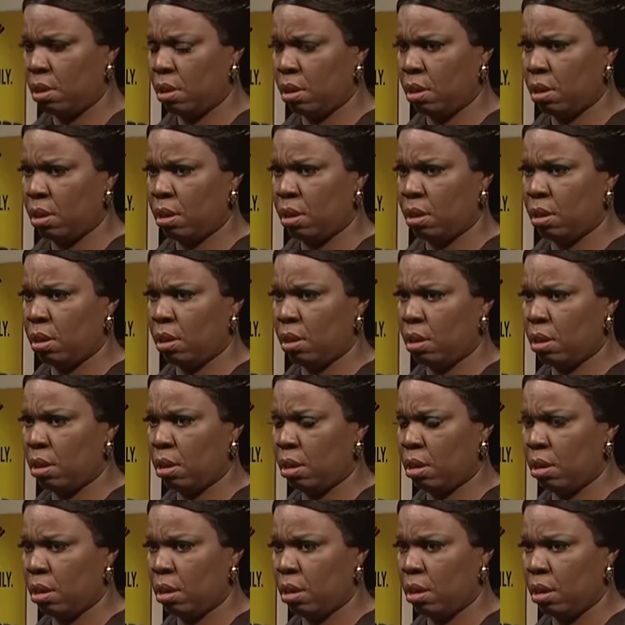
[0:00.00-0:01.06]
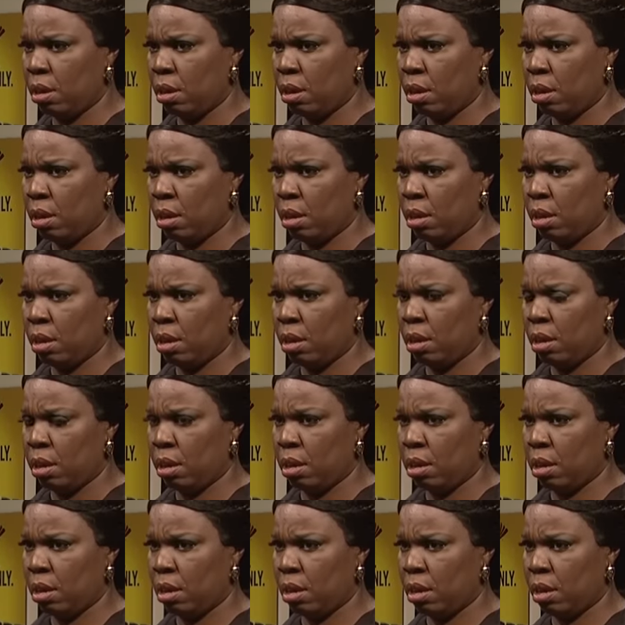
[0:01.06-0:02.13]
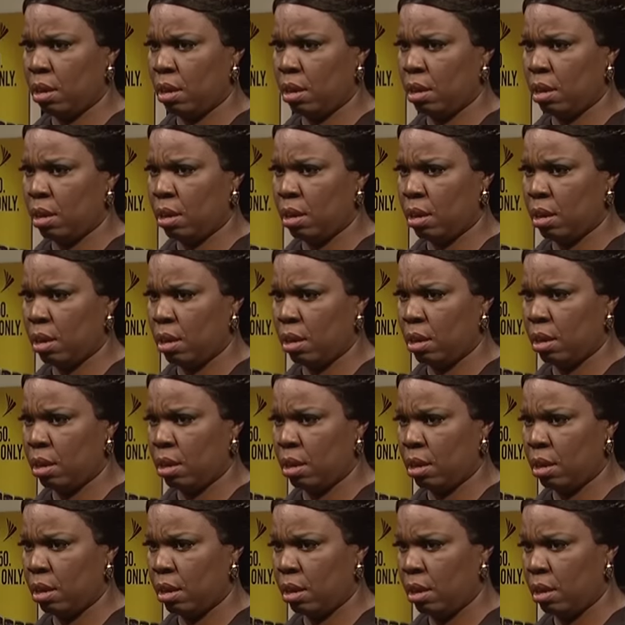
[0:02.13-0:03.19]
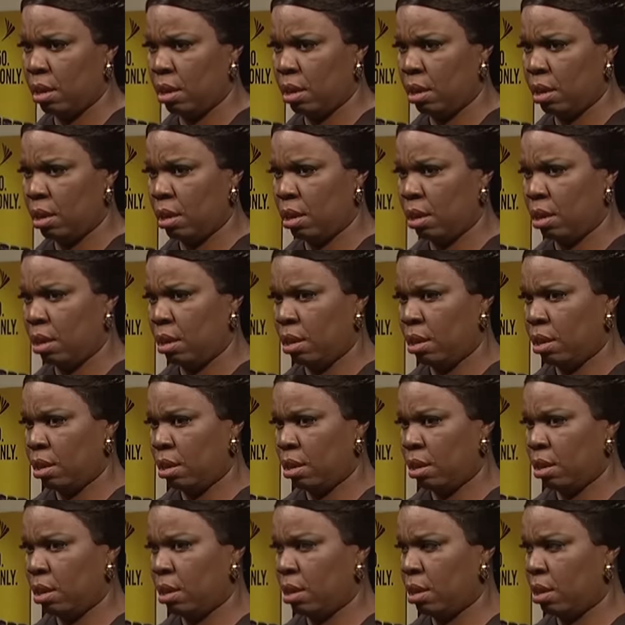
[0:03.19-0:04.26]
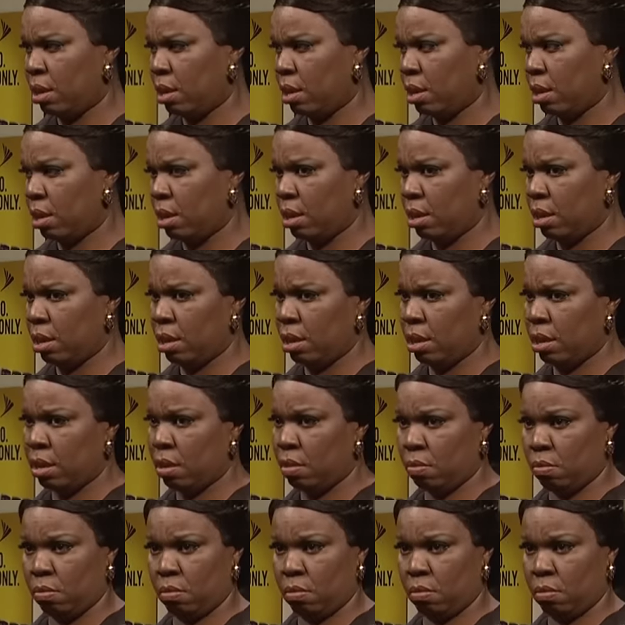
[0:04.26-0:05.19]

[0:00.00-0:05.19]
(silent)